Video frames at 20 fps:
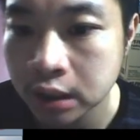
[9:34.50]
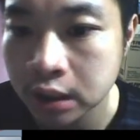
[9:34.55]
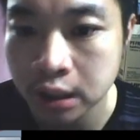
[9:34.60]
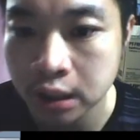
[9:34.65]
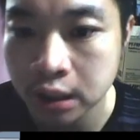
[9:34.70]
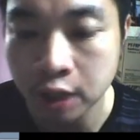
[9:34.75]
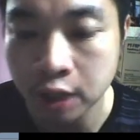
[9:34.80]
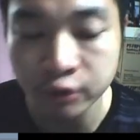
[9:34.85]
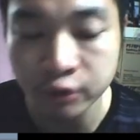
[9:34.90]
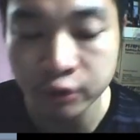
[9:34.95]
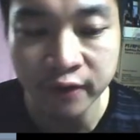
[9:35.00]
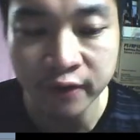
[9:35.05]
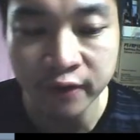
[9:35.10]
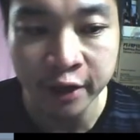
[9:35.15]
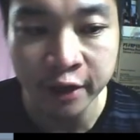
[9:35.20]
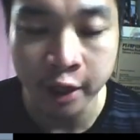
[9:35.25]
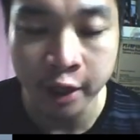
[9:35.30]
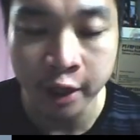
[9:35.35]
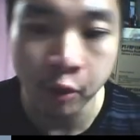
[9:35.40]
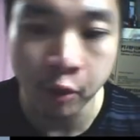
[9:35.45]
how do you find the
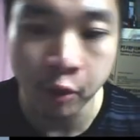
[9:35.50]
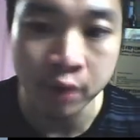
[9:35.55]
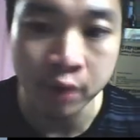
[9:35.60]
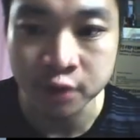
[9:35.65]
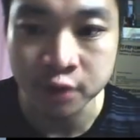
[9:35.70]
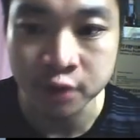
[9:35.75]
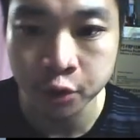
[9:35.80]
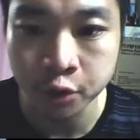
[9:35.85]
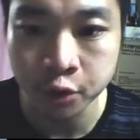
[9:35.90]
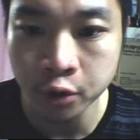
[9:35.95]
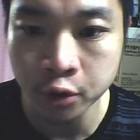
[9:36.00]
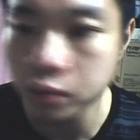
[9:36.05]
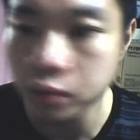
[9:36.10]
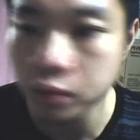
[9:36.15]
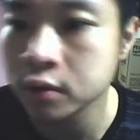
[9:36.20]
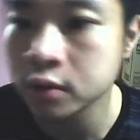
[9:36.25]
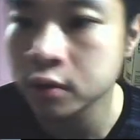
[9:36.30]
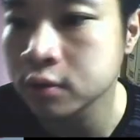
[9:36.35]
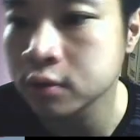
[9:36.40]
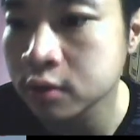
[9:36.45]
area of a circle?
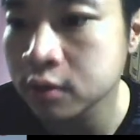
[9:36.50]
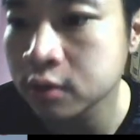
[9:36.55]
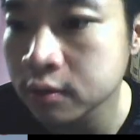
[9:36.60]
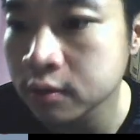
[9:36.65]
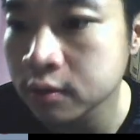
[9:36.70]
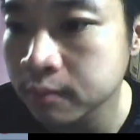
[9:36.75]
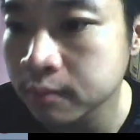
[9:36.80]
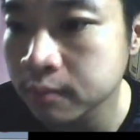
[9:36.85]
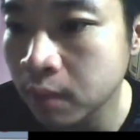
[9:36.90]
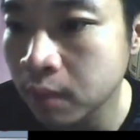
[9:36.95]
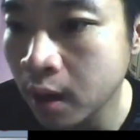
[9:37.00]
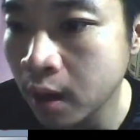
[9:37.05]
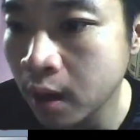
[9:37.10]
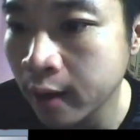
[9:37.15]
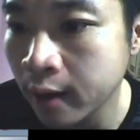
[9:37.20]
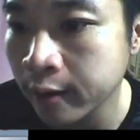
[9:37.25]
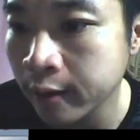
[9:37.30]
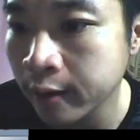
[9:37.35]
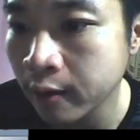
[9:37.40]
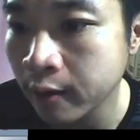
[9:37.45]

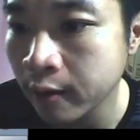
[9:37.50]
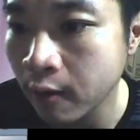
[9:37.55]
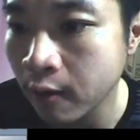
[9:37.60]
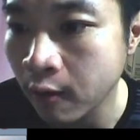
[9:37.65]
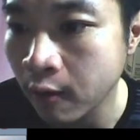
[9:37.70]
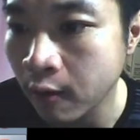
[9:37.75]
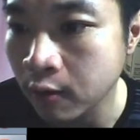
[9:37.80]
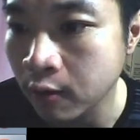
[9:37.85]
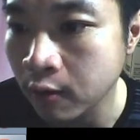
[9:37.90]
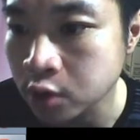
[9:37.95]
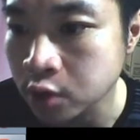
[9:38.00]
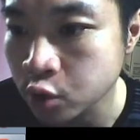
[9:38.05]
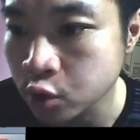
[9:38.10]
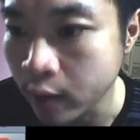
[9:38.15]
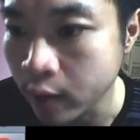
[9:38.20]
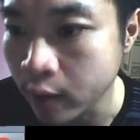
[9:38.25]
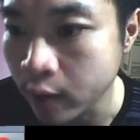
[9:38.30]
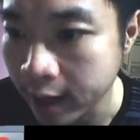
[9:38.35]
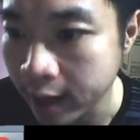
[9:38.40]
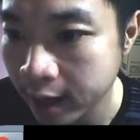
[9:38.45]
Pi r
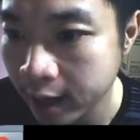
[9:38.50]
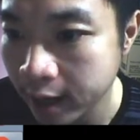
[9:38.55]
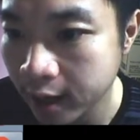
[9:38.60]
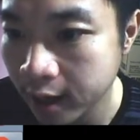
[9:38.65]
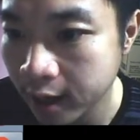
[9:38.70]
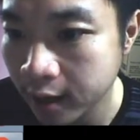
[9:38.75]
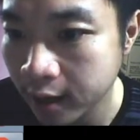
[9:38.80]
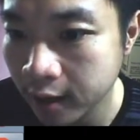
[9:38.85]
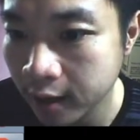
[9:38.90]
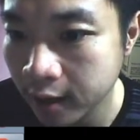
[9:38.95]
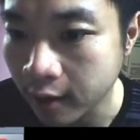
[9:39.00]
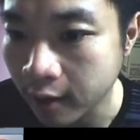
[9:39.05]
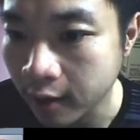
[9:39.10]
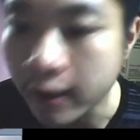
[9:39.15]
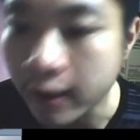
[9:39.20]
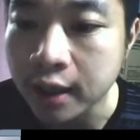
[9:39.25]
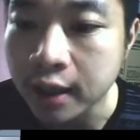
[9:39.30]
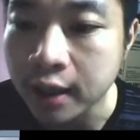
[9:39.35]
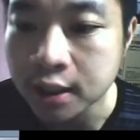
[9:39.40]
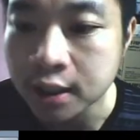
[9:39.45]
squared. All right,
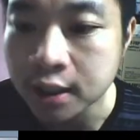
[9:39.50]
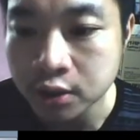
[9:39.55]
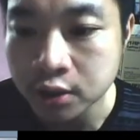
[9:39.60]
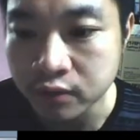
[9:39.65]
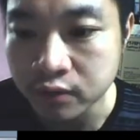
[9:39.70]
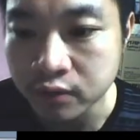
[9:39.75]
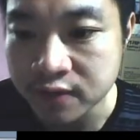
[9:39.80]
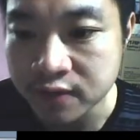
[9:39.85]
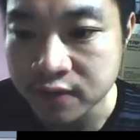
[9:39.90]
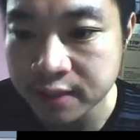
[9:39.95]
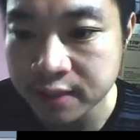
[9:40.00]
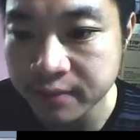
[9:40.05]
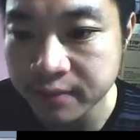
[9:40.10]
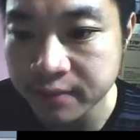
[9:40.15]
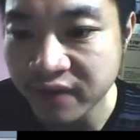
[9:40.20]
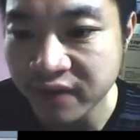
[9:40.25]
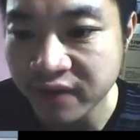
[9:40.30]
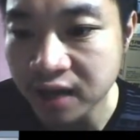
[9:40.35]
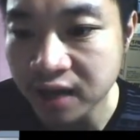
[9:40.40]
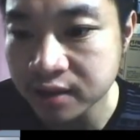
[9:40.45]
so if you
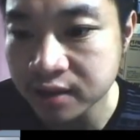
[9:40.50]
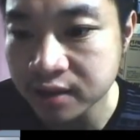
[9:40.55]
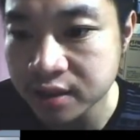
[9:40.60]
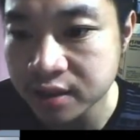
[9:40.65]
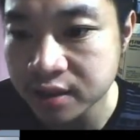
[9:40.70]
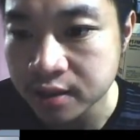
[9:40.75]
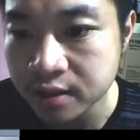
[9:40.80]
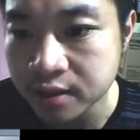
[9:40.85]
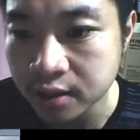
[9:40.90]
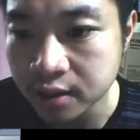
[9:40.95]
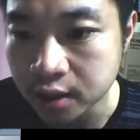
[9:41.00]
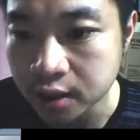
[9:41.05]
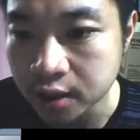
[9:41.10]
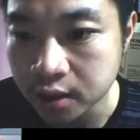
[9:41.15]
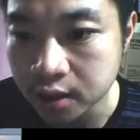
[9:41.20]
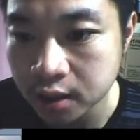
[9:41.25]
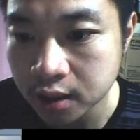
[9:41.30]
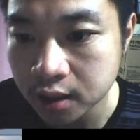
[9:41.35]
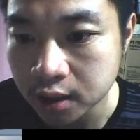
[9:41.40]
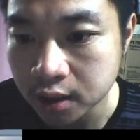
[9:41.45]
simplify this,
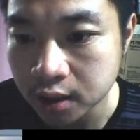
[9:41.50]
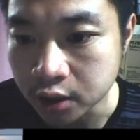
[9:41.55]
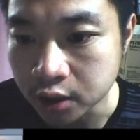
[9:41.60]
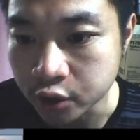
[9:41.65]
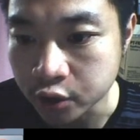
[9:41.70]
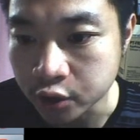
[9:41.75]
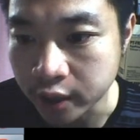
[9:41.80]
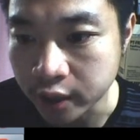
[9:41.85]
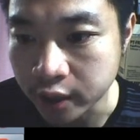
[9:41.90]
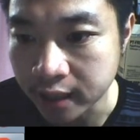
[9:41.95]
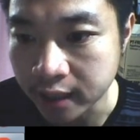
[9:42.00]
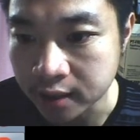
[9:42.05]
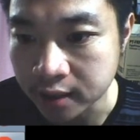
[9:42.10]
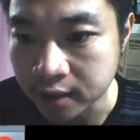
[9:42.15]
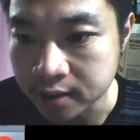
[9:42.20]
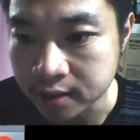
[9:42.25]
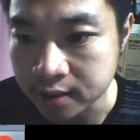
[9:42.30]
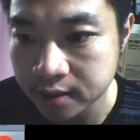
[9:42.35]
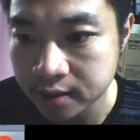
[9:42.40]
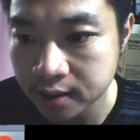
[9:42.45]
get
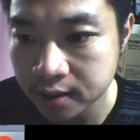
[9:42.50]
this.